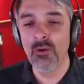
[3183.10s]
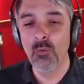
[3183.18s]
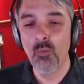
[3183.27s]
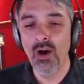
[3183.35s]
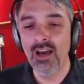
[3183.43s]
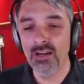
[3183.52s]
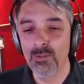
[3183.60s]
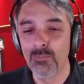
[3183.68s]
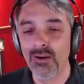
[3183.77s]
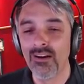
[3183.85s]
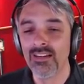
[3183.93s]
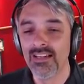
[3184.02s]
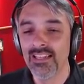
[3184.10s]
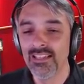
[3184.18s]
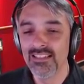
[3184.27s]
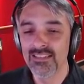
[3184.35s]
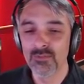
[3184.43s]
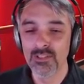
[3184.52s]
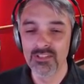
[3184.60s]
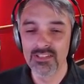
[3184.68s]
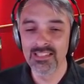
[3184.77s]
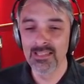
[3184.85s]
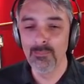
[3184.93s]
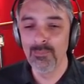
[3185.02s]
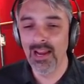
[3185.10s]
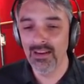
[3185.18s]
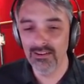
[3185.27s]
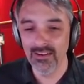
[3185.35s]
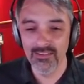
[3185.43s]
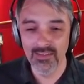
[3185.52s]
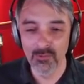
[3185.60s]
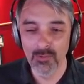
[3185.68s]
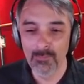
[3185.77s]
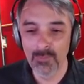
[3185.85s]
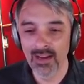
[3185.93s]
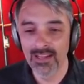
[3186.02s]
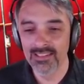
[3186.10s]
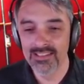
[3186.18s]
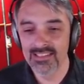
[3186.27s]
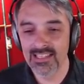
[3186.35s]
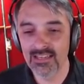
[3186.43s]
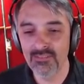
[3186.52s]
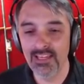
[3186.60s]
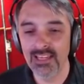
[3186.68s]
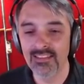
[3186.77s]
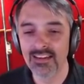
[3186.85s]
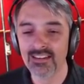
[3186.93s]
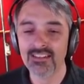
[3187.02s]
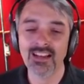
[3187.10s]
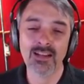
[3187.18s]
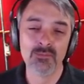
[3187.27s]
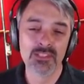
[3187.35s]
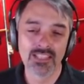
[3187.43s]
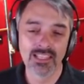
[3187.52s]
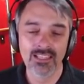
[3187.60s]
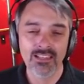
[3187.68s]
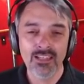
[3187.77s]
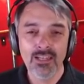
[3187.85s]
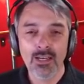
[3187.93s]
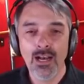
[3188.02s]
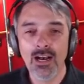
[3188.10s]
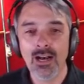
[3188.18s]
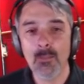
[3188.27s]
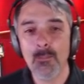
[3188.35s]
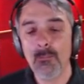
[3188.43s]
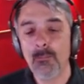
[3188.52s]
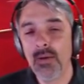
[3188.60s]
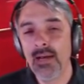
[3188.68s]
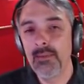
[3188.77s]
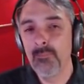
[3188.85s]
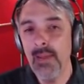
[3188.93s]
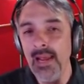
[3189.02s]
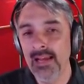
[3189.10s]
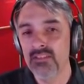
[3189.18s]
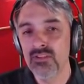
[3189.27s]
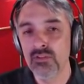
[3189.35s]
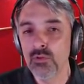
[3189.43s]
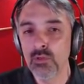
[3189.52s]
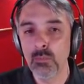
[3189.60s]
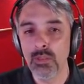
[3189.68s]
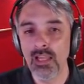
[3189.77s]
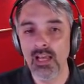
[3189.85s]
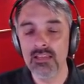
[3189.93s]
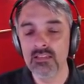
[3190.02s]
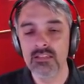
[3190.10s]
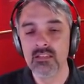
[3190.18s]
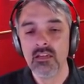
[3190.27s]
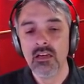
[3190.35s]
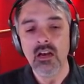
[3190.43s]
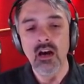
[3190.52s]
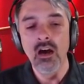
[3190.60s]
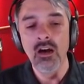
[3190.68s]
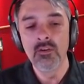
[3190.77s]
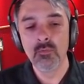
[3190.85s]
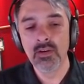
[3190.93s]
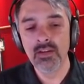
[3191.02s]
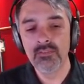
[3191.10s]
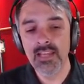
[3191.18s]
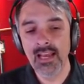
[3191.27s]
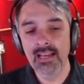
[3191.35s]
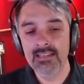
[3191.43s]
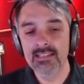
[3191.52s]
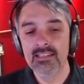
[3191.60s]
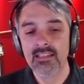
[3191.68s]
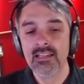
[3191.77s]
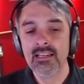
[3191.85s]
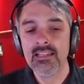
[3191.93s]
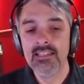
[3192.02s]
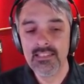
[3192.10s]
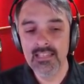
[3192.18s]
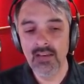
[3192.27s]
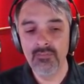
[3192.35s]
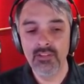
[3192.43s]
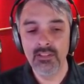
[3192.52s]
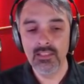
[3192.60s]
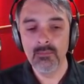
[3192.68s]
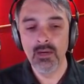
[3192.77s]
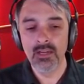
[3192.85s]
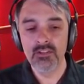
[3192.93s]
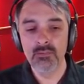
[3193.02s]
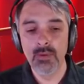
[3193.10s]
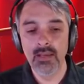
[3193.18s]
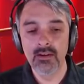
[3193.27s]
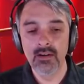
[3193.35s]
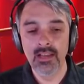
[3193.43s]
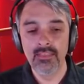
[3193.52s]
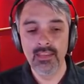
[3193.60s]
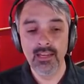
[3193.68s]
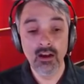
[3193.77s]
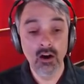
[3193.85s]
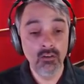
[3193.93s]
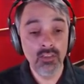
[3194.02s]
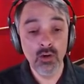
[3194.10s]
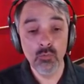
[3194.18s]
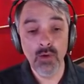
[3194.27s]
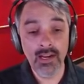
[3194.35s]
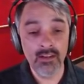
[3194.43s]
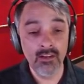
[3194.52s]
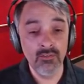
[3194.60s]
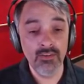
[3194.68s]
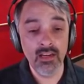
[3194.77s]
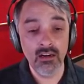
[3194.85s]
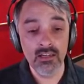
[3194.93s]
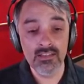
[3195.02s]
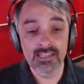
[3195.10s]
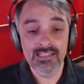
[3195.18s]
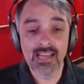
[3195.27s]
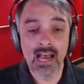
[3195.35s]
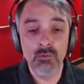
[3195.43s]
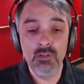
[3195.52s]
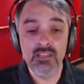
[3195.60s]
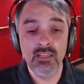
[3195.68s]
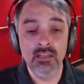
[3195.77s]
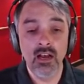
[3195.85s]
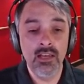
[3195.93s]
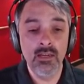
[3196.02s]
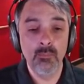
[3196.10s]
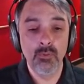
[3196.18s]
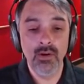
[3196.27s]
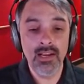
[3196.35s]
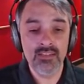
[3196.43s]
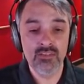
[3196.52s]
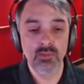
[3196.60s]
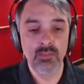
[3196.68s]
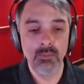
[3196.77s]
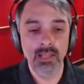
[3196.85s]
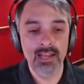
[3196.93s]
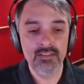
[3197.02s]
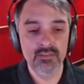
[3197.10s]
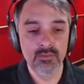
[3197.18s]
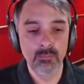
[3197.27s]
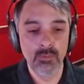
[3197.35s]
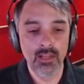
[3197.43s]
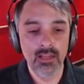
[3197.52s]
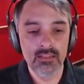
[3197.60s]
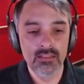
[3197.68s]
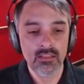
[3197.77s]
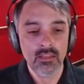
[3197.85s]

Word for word: water bong is, which is in the background there, right behind his T V there. No, I'm just kidding. Um, but pass-through plus on Rift S, definitely much better, I think. Although Reckoner V R says, I was un unimpressed with pass-through plus.